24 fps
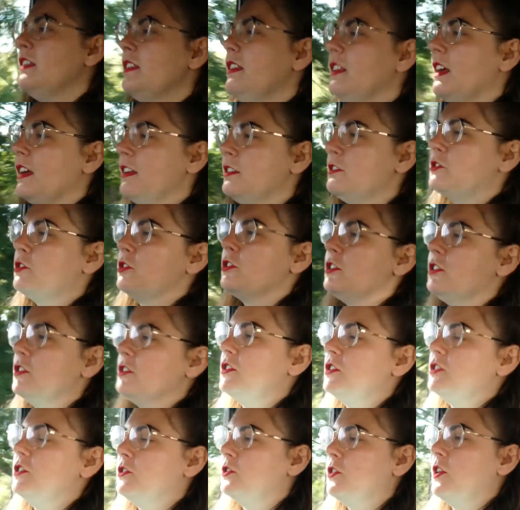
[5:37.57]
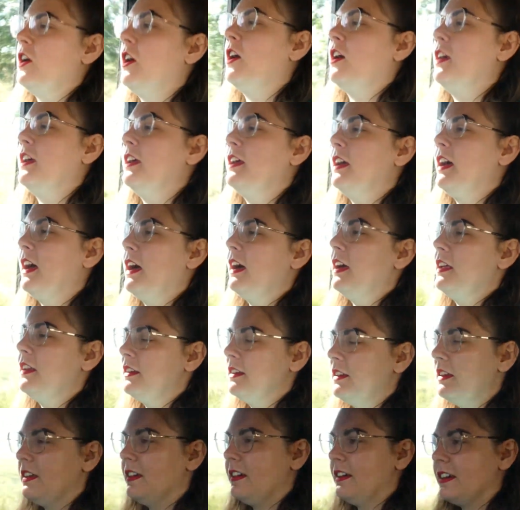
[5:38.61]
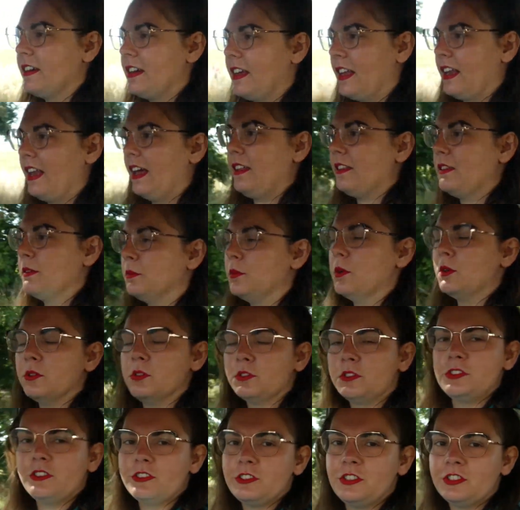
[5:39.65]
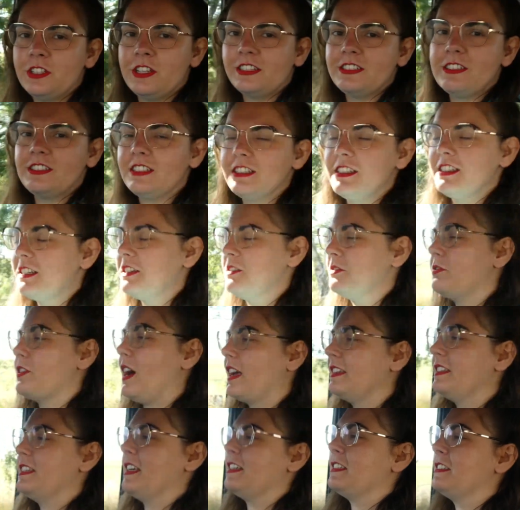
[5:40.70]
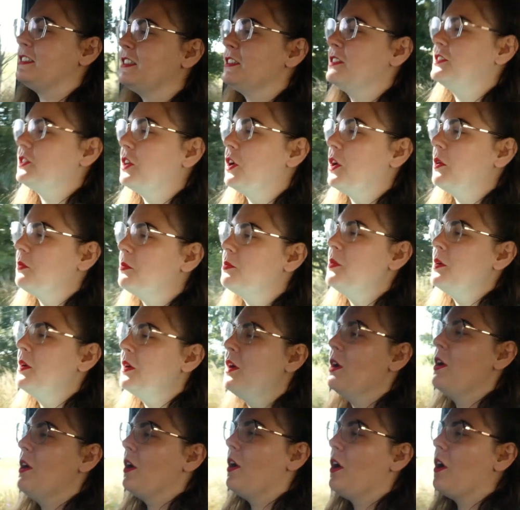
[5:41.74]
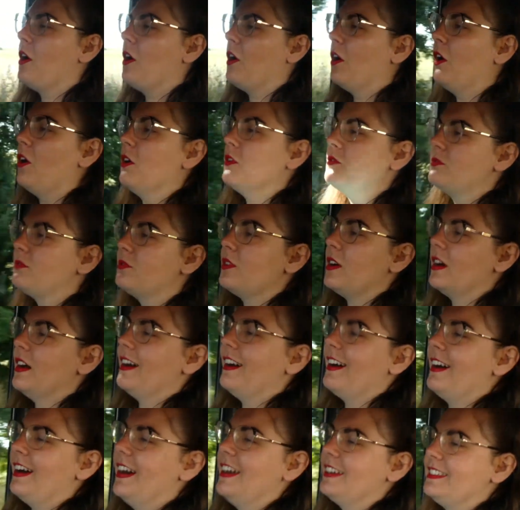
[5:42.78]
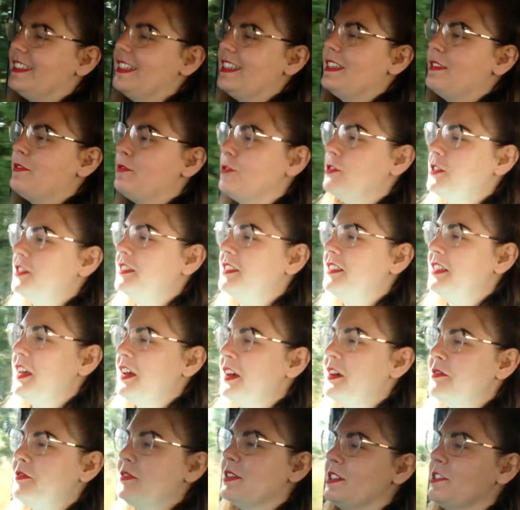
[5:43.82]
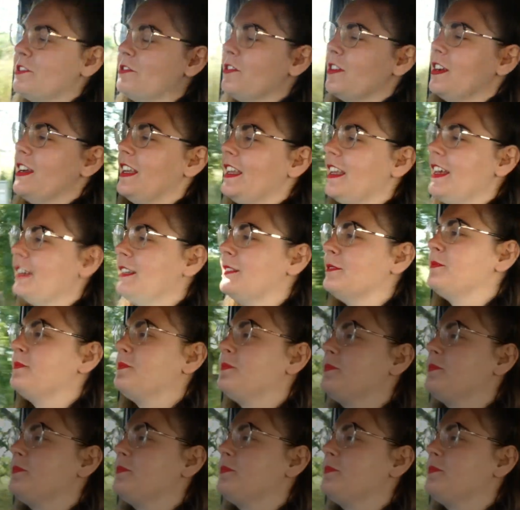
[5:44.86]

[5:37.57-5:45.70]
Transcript: the entrance to try and collect them all. So she did a fantastic job of a delivery service, really.